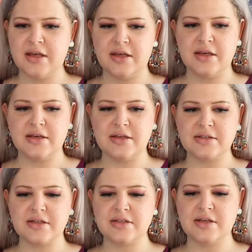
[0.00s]

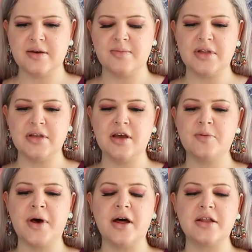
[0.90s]
is some
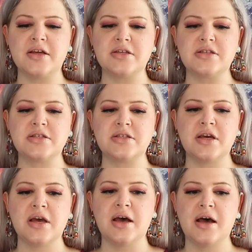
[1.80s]
nail polish.
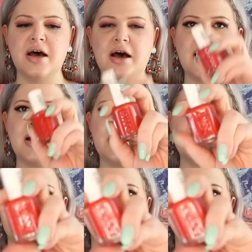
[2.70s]
I